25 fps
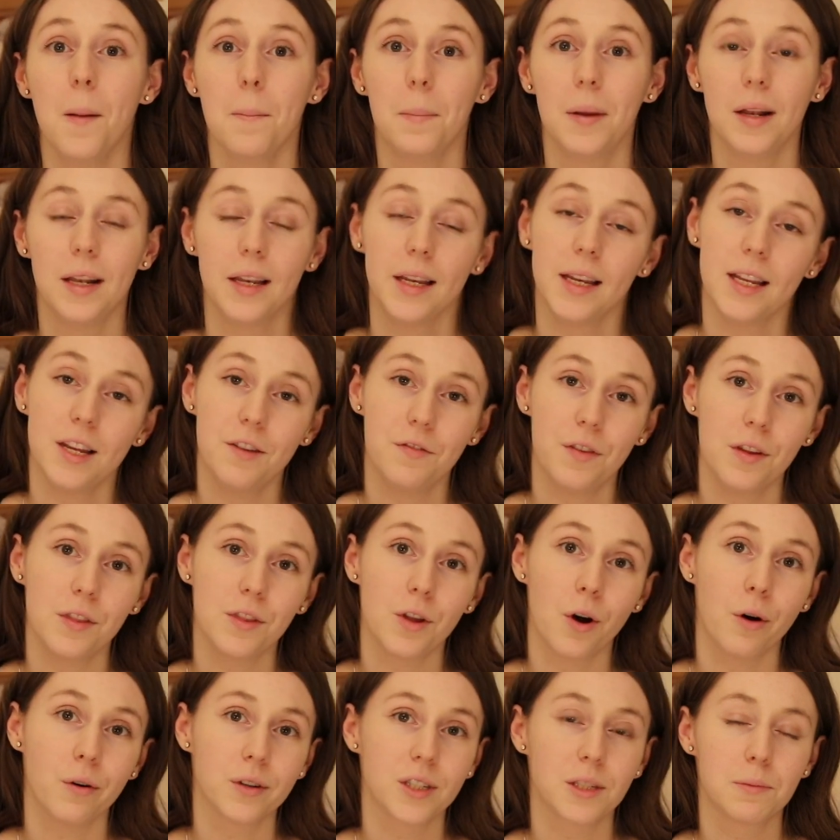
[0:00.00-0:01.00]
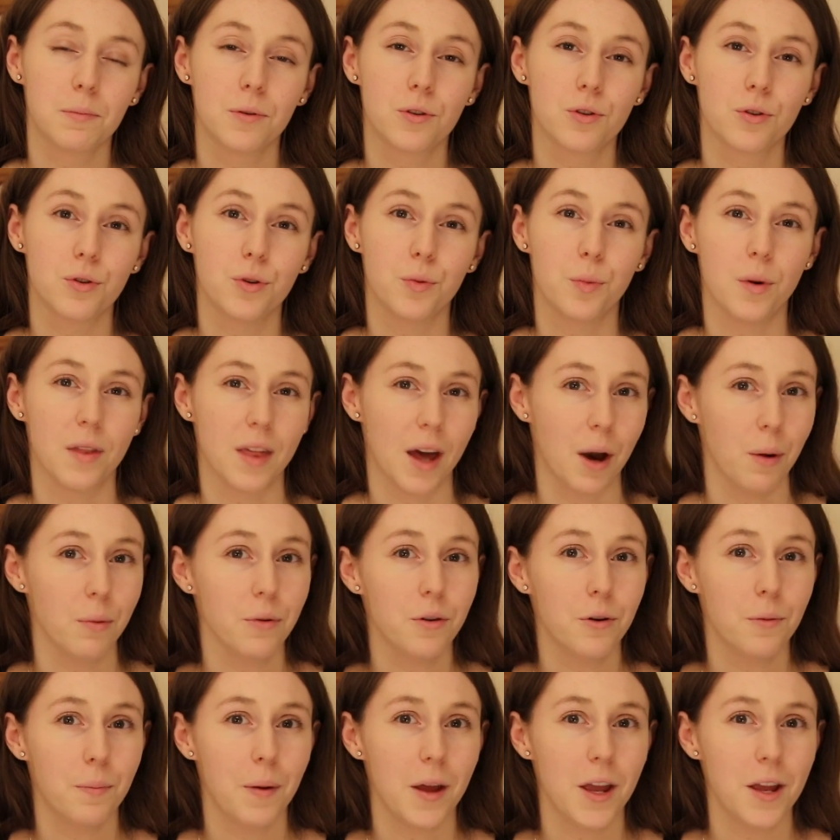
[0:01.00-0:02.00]
but leaving the hospital
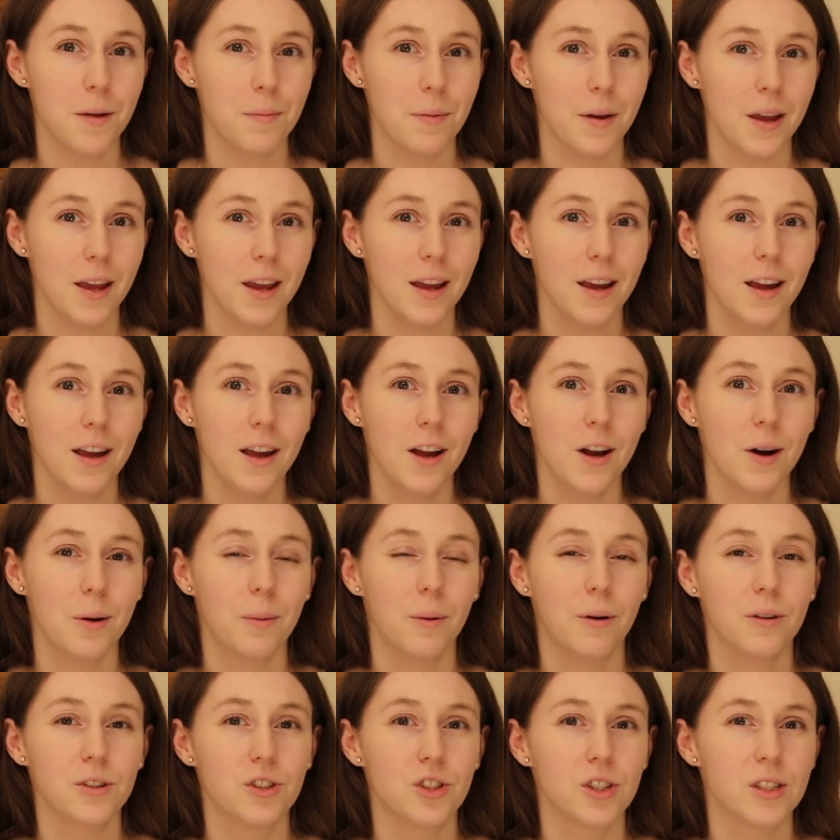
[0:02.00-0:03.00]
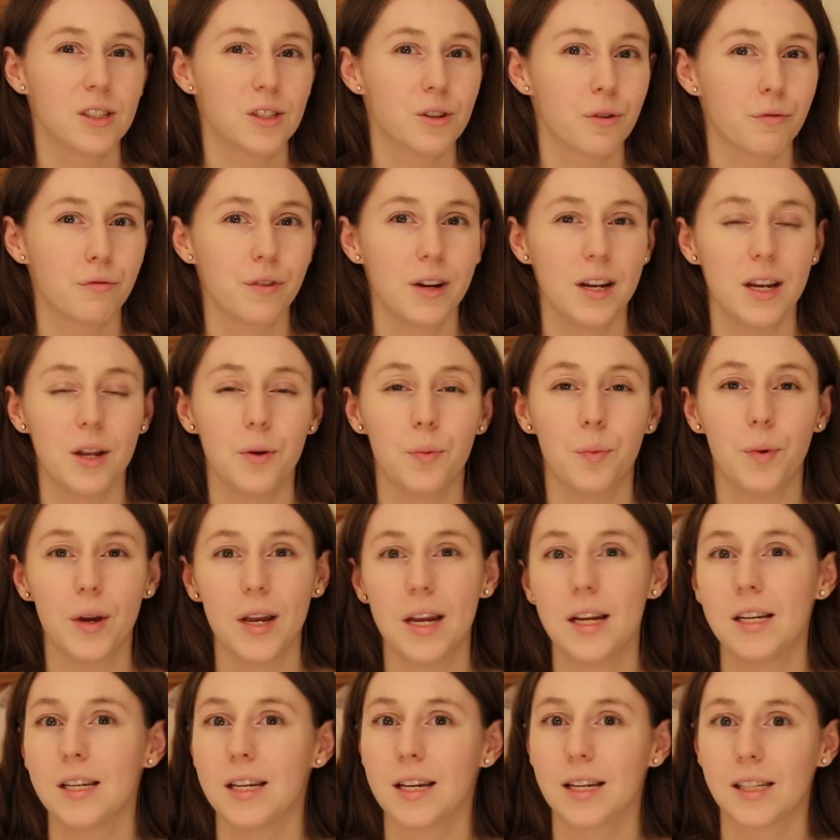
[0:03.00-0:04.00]
without your baby was just a really
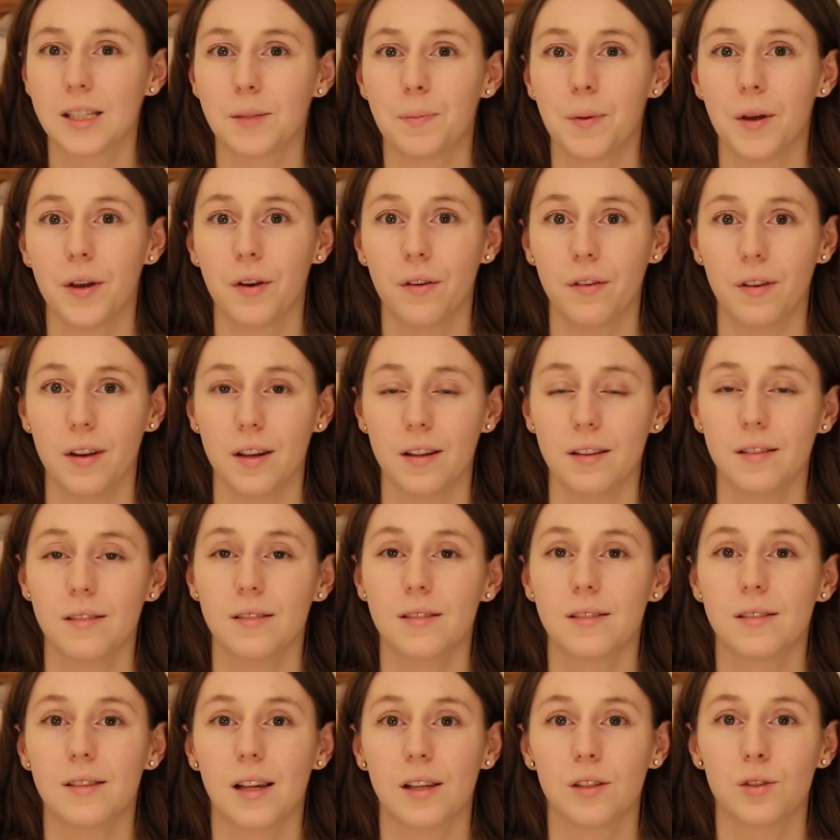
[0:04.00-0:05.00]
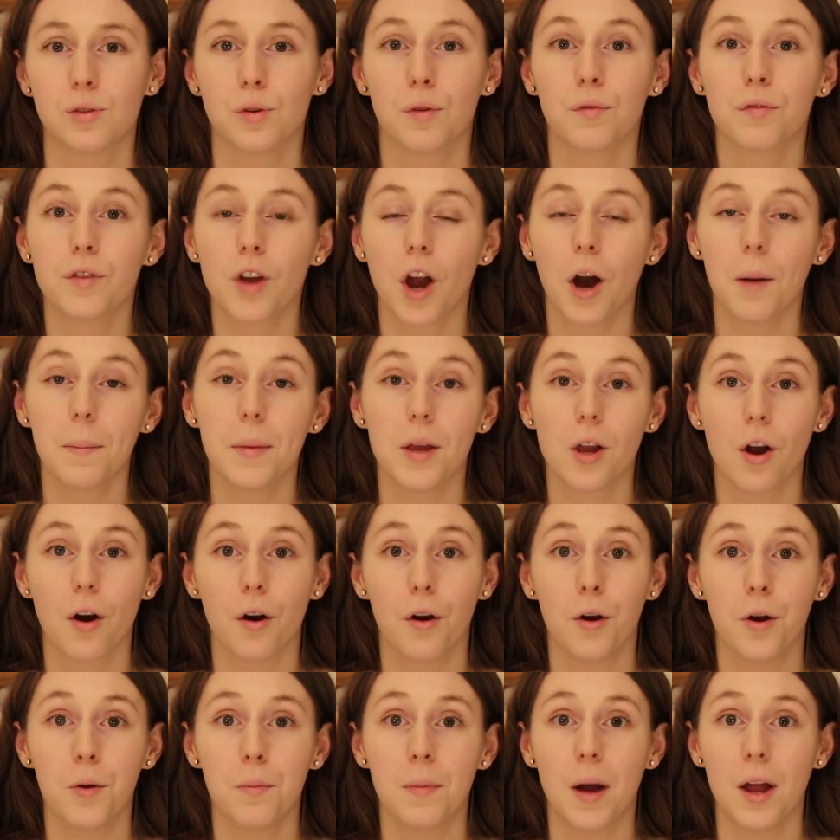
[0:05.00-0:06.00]
weird experience and sort of coming
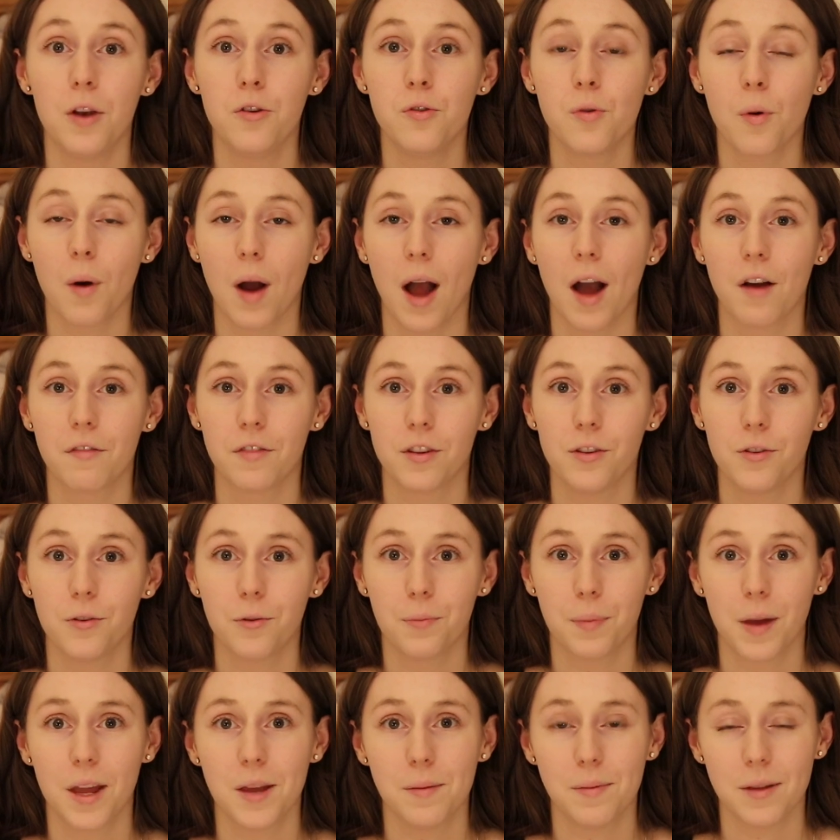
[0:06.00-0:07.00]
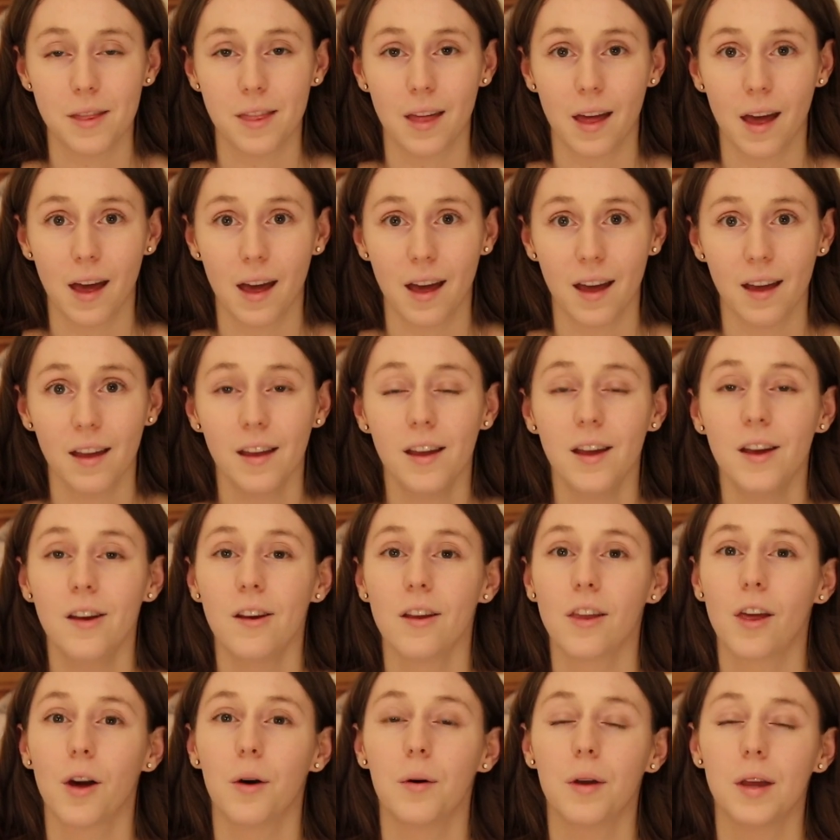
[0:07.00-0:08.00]
home and not having your baby there
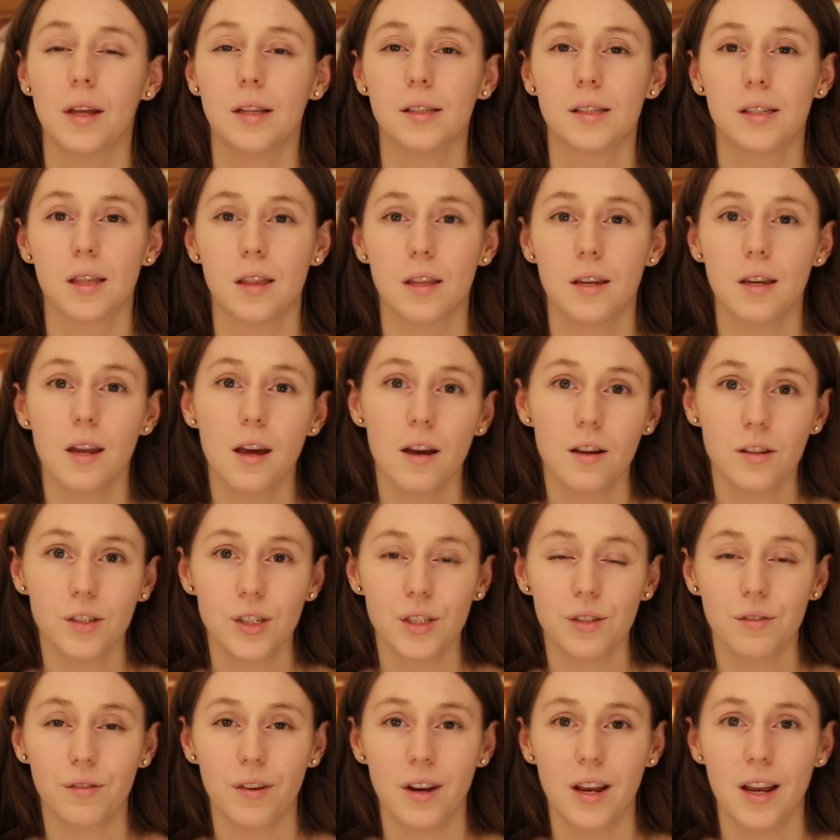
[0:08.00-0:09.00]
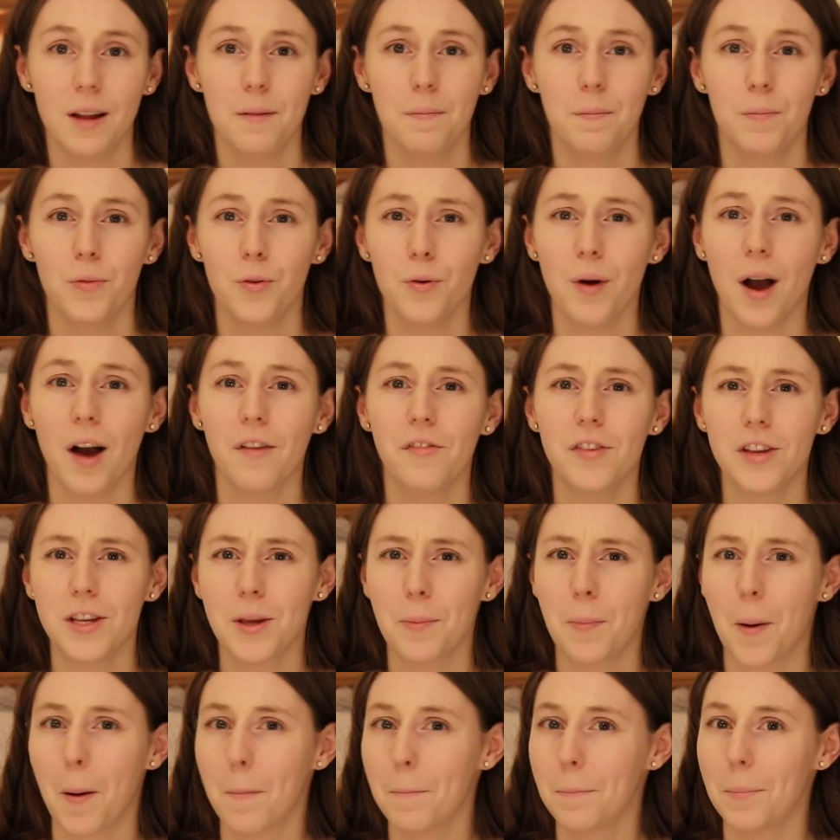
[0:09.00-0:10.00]
going into the nursery, not having
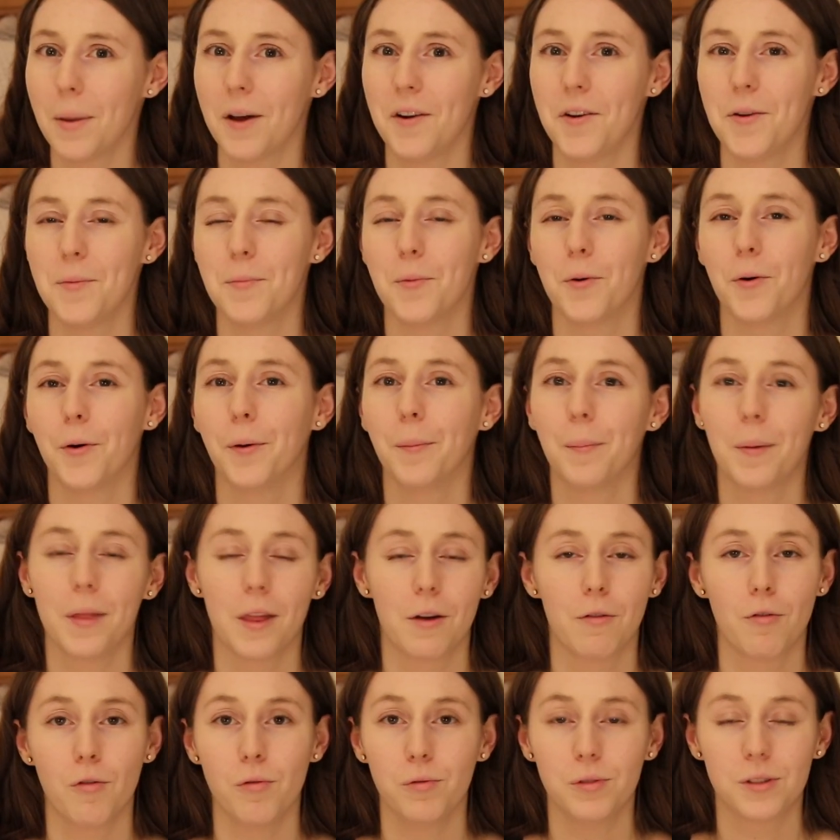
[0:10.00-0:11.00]
your bump anymore but there